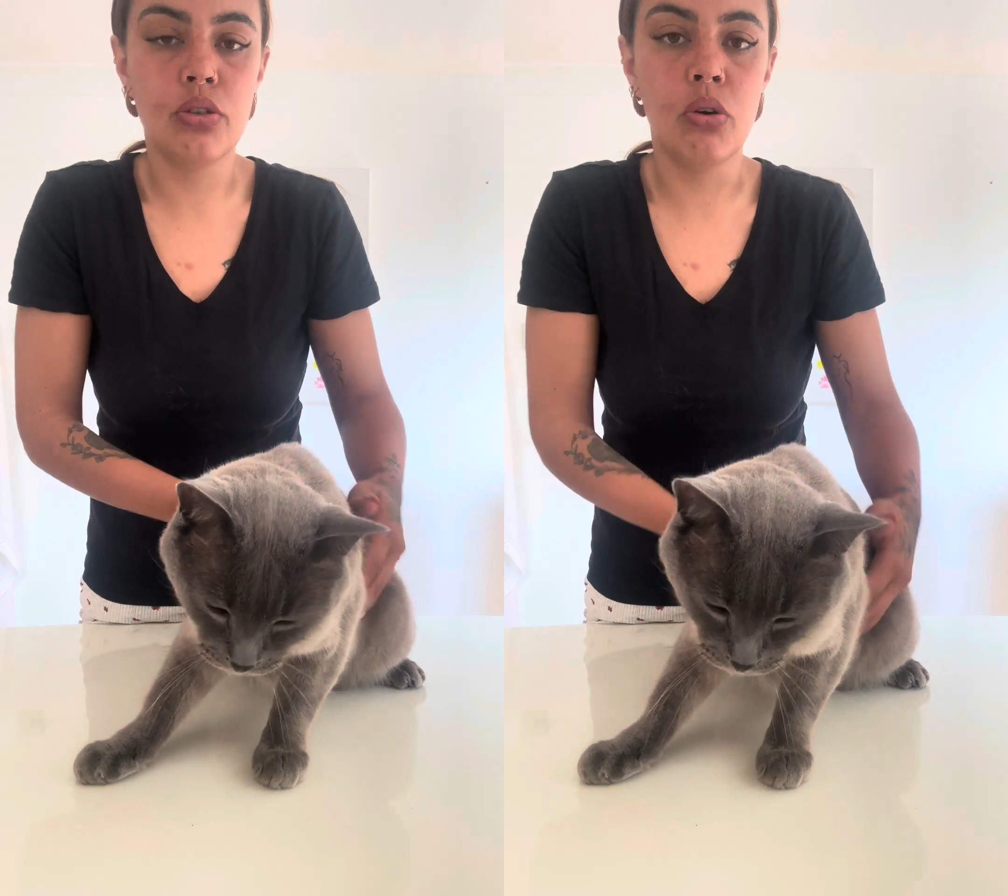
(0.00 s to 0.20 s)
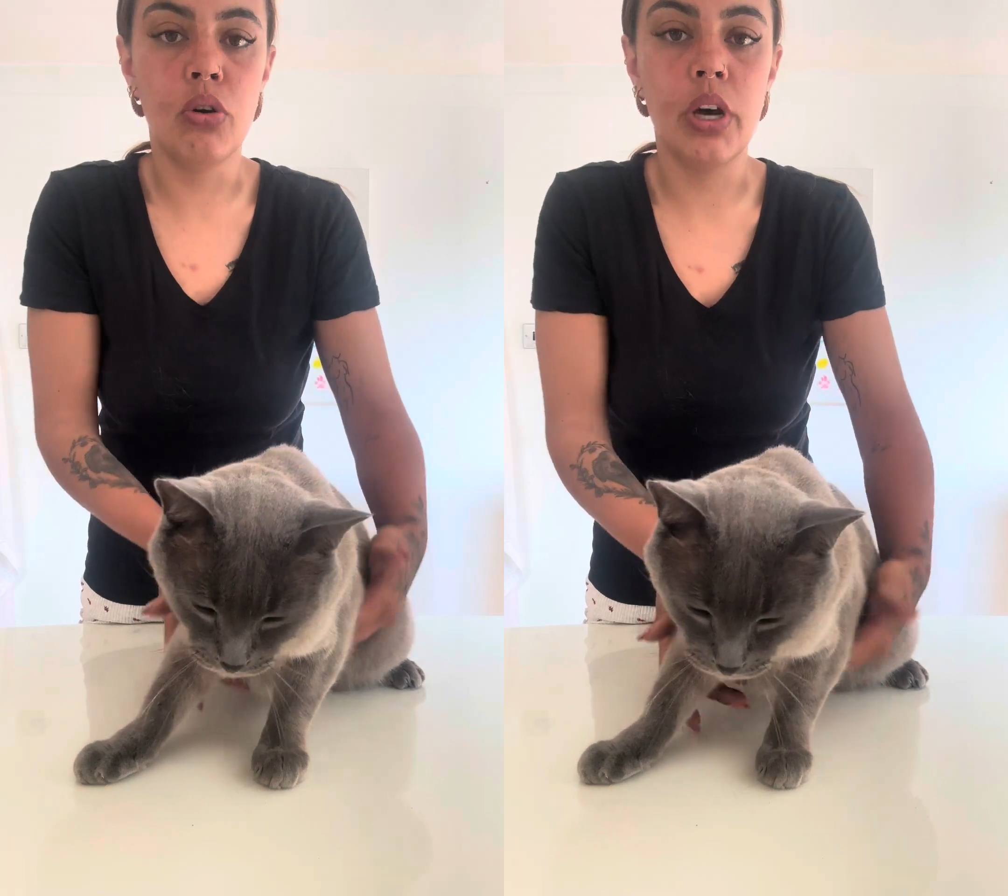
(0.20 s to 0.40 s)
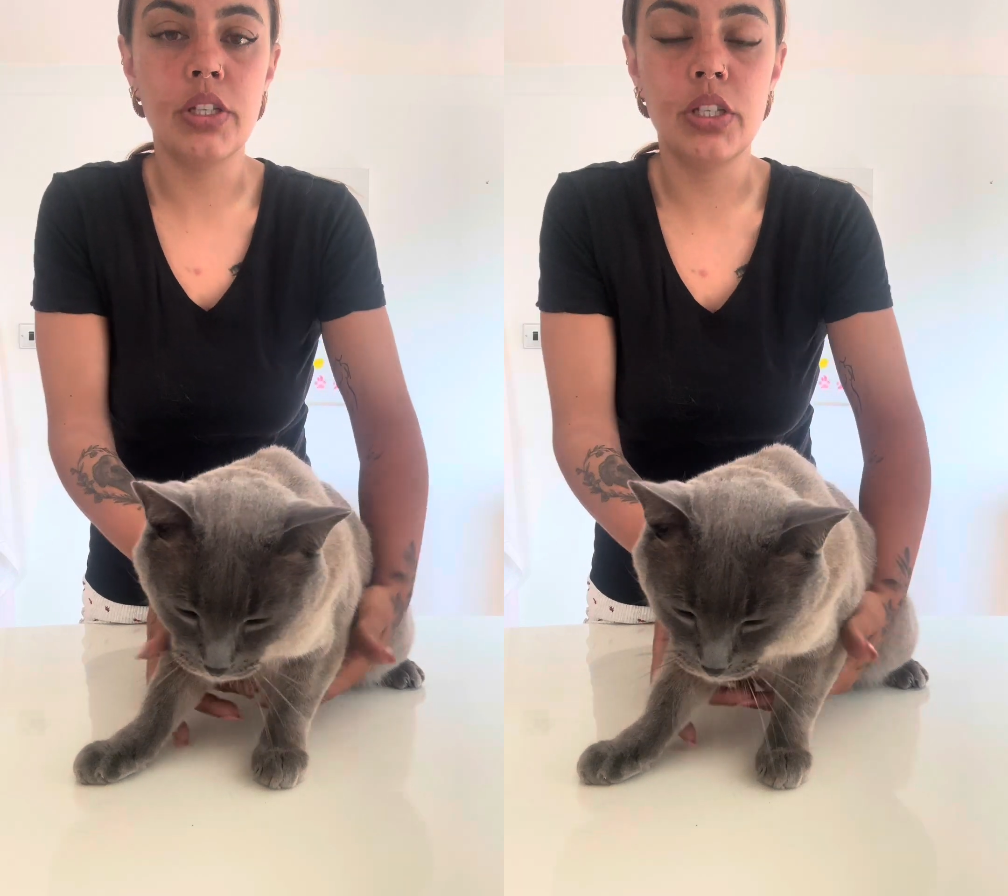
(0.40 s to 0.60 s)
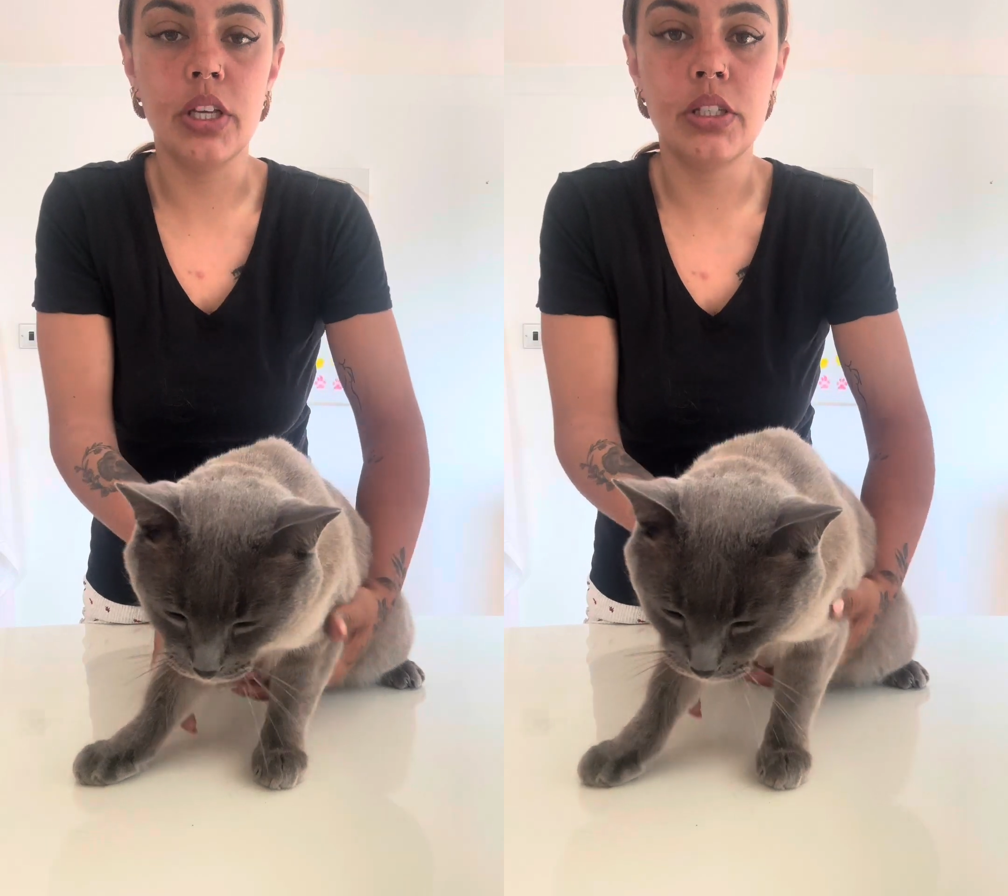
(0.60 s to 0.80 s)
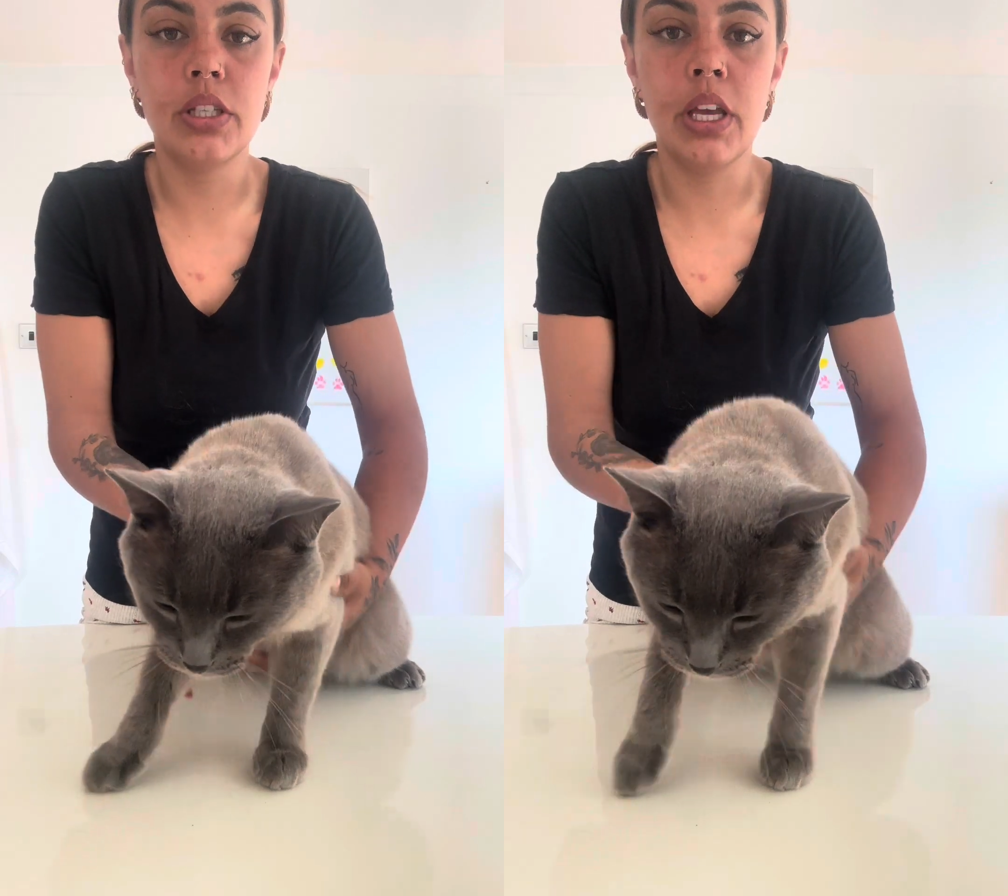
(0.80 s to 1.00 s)
so as you
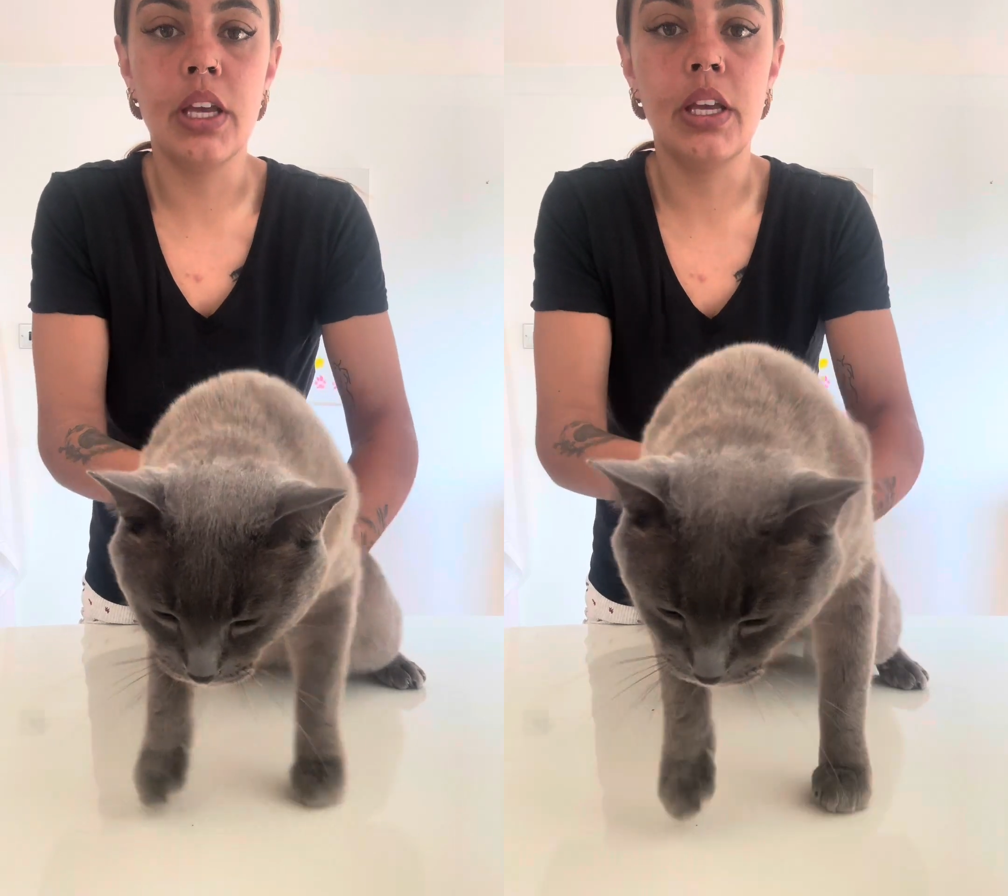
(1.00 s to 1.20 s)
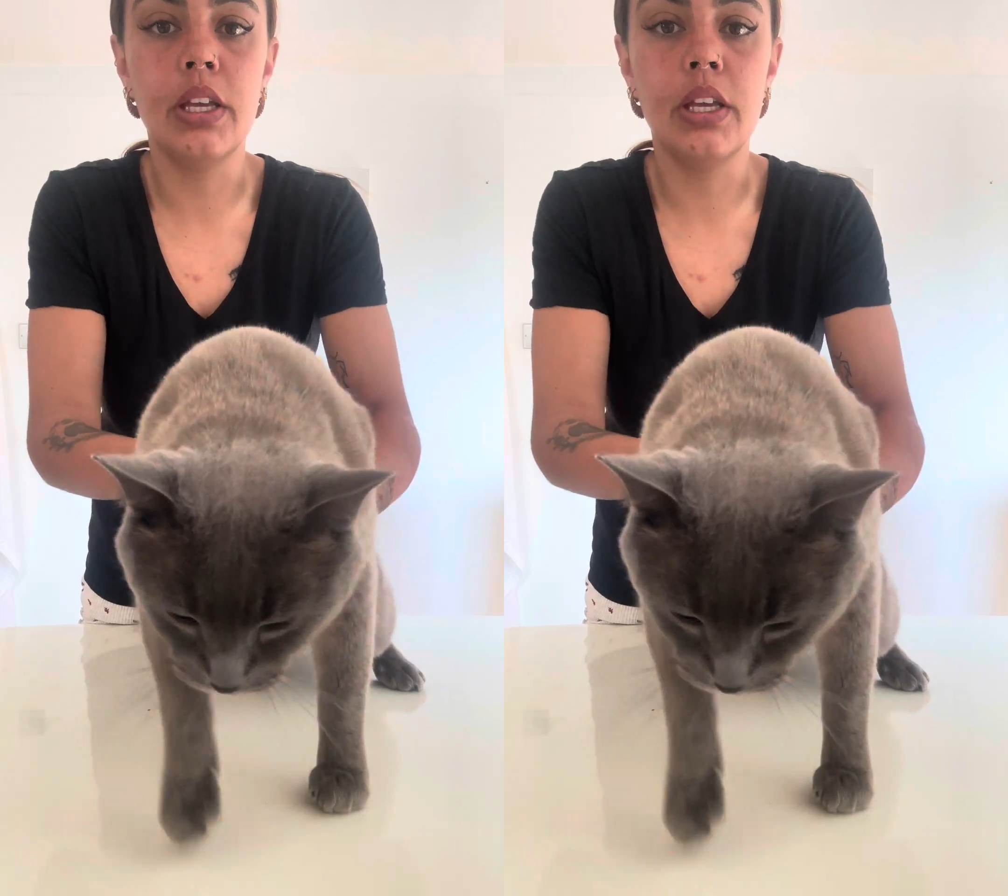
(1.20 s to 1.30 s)
can see,